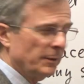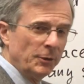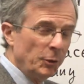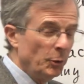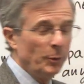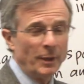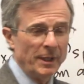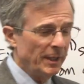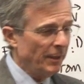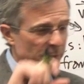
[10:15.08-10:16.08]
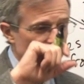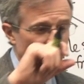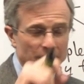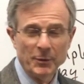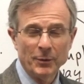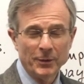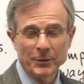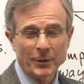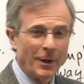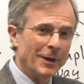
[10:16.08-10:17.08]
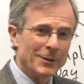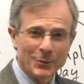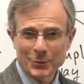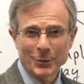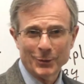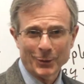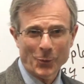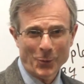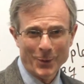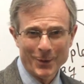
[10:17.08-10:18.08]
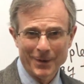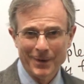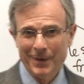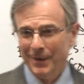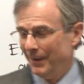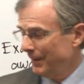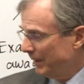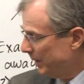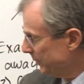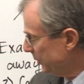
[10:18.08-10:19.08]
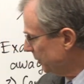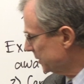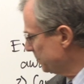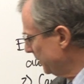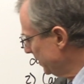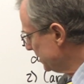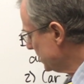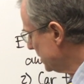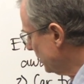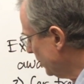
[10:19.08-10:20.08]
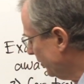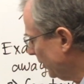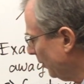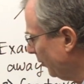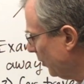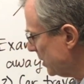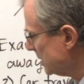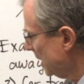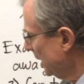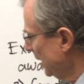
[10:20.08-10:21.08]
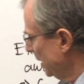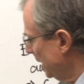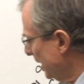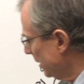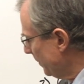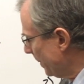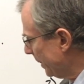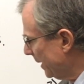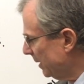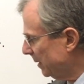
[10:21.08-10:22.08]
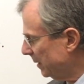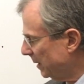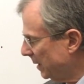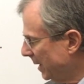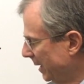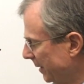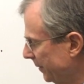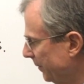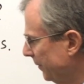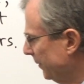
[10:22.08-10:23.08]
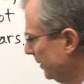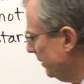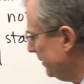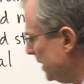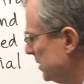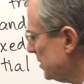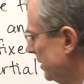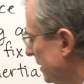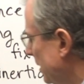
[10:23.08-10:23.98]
you every time you're in your car and you turn the corner, uh, you experience the centrifugal force. Now, uh, these